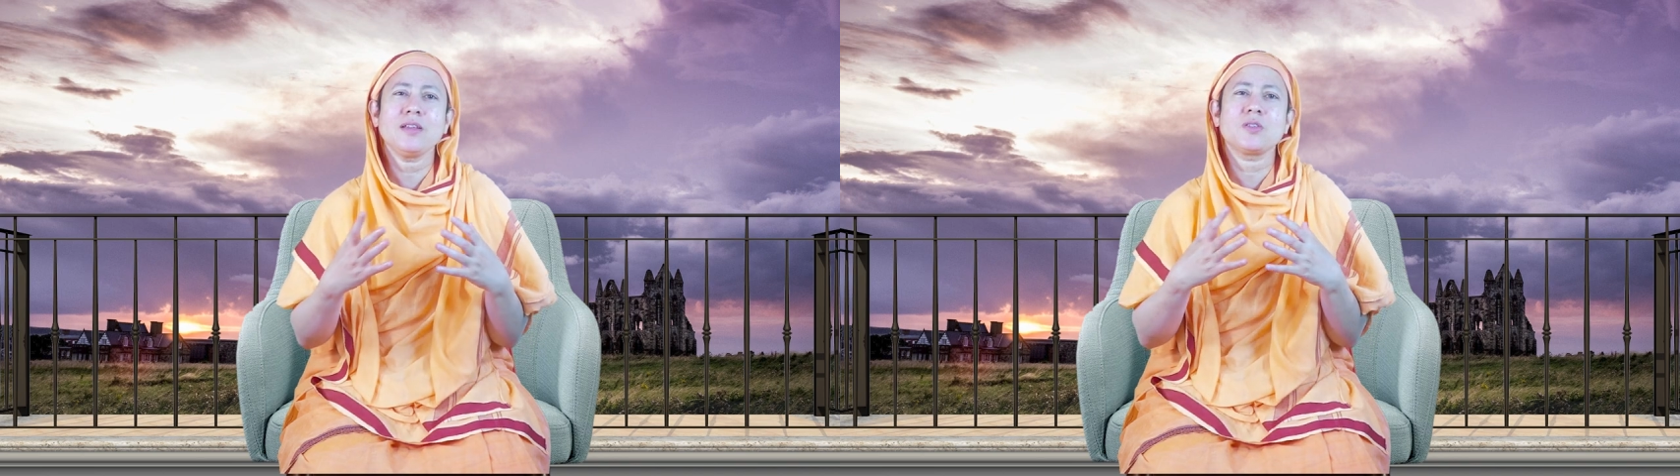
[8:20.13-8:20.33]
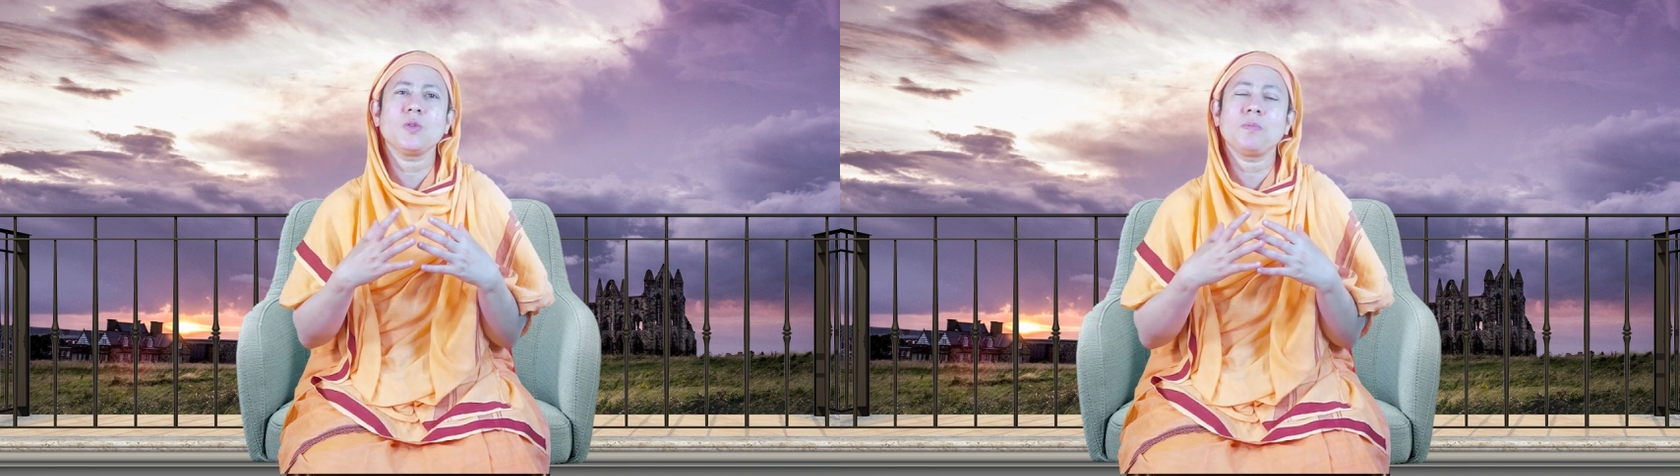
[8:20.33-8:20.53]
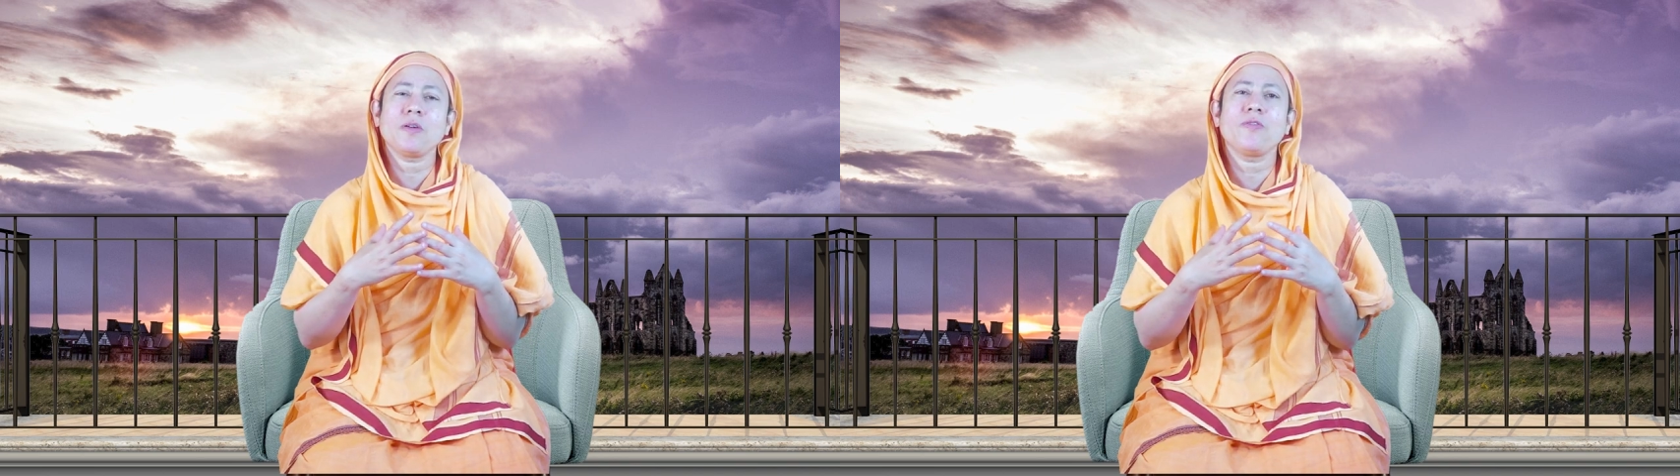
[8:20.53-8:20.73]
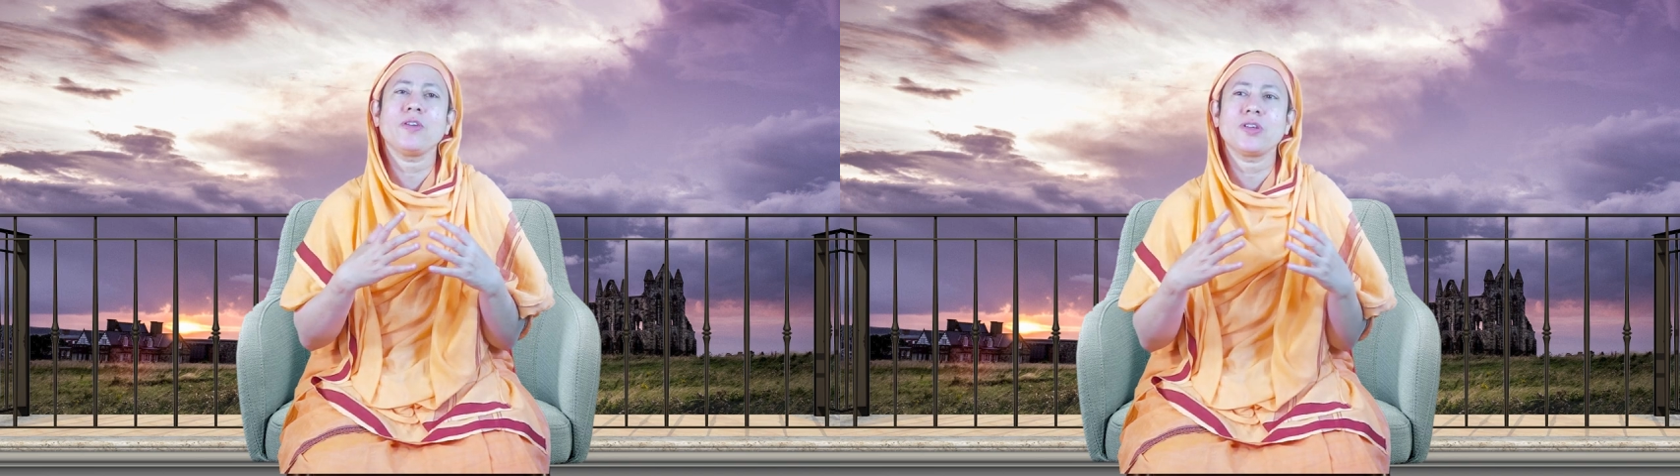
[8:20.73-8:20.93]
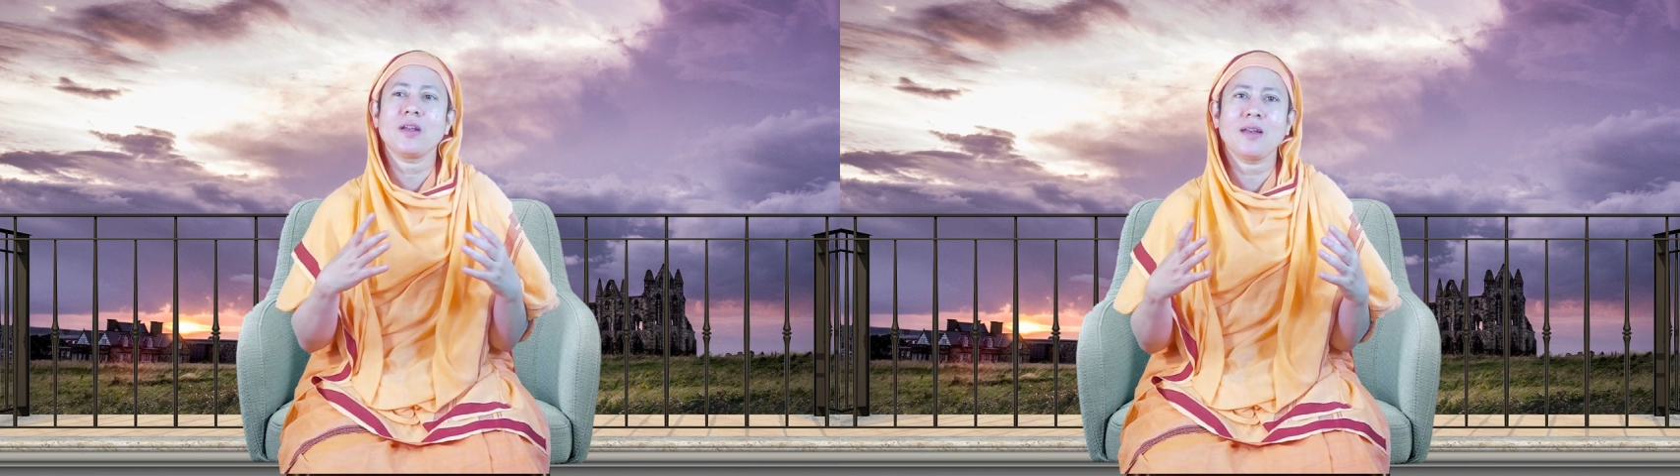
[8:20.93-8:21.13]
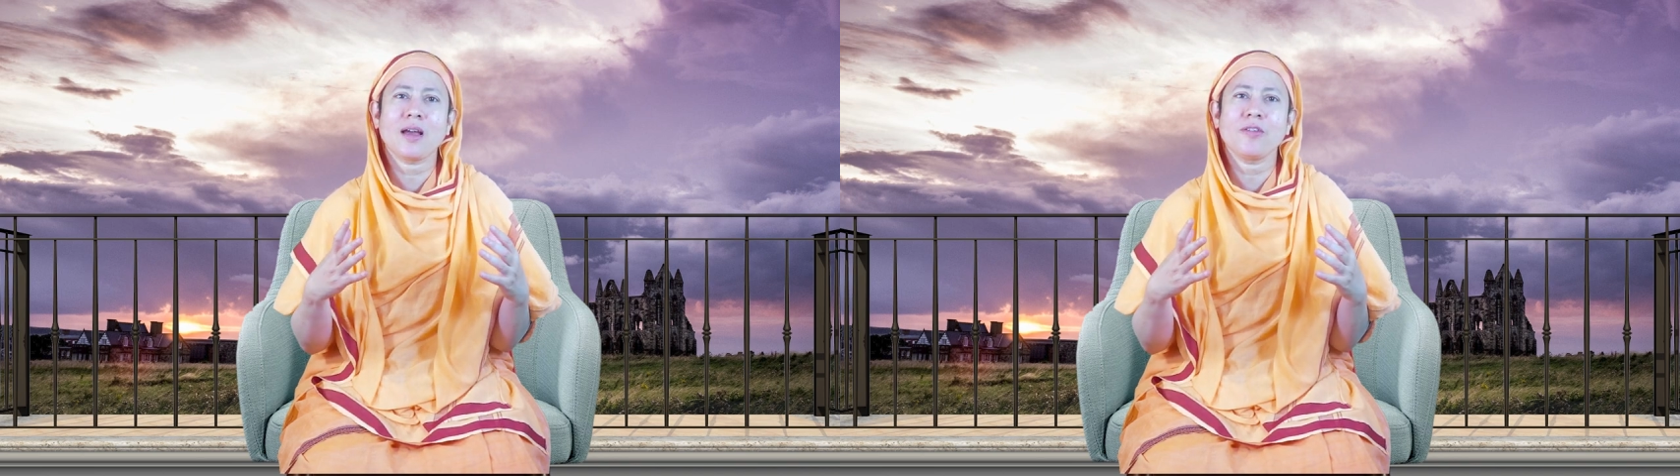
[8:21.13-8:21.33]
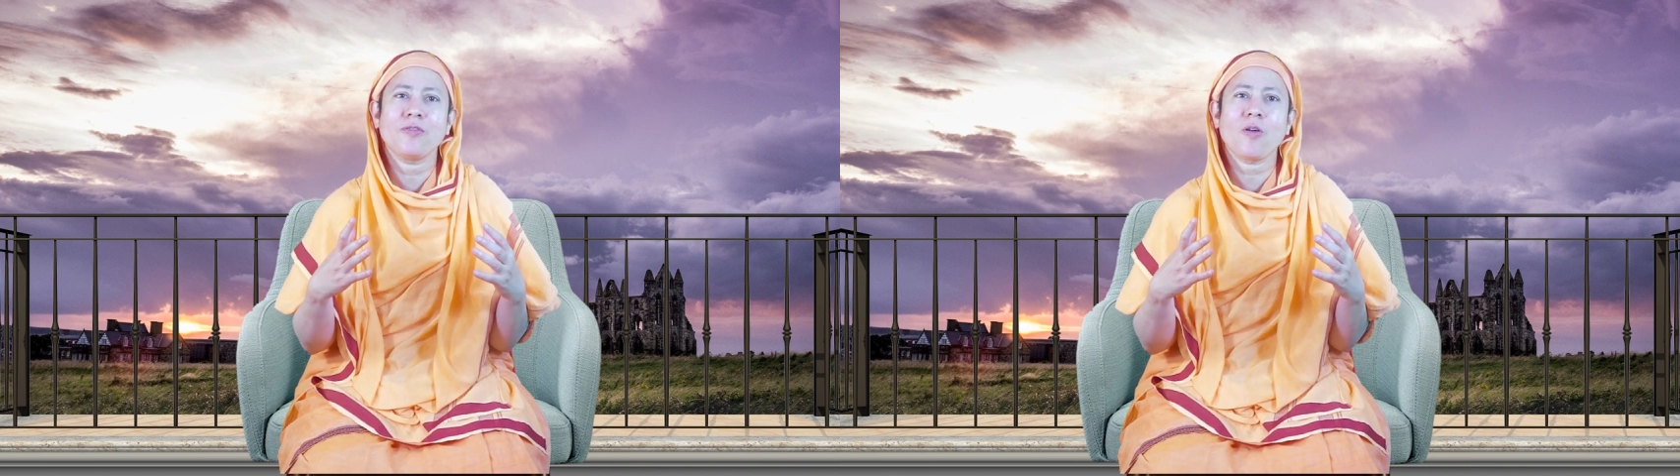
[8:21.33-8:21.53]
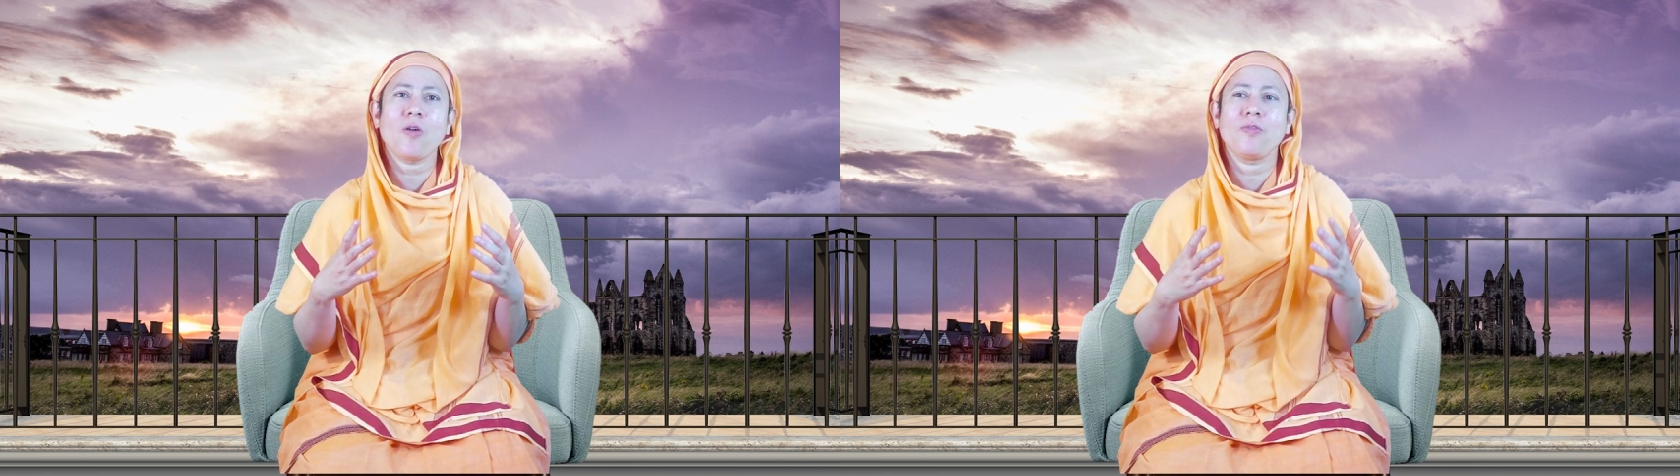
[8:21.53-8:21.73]
superficial
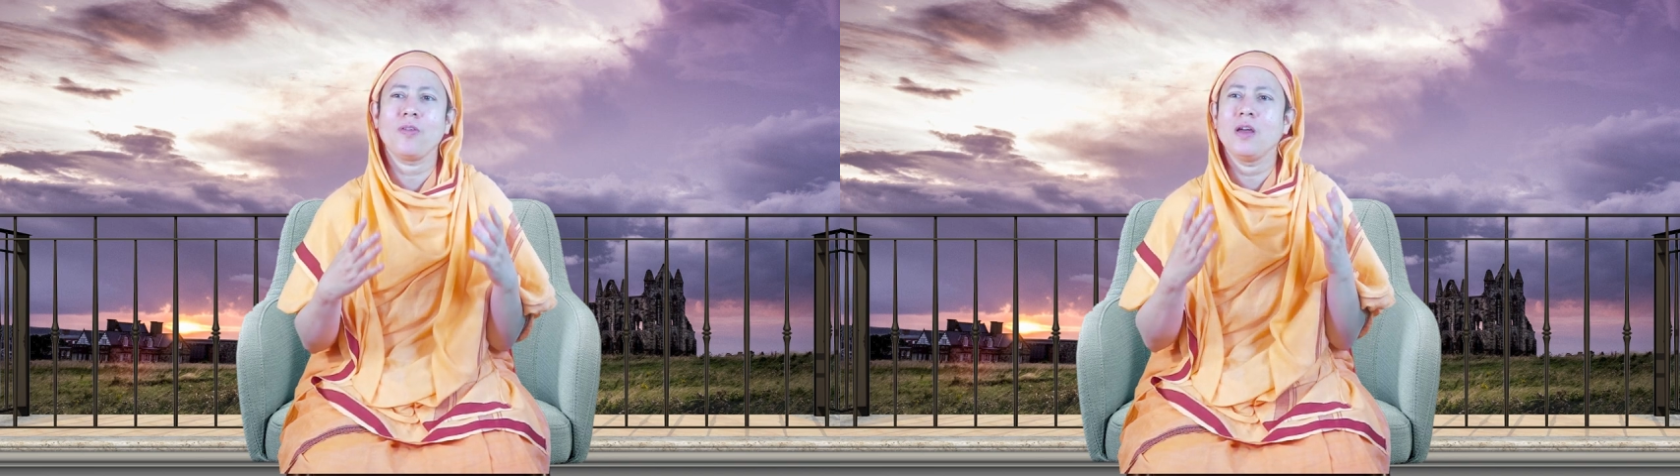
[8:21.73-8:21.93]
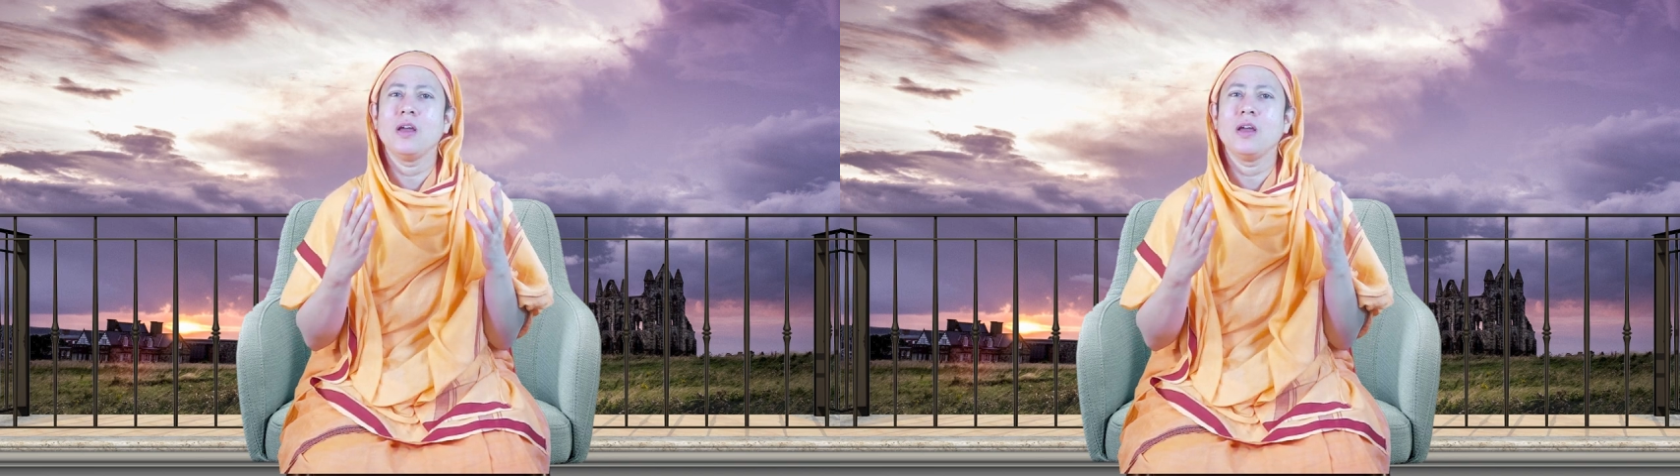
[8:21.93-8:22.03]
life of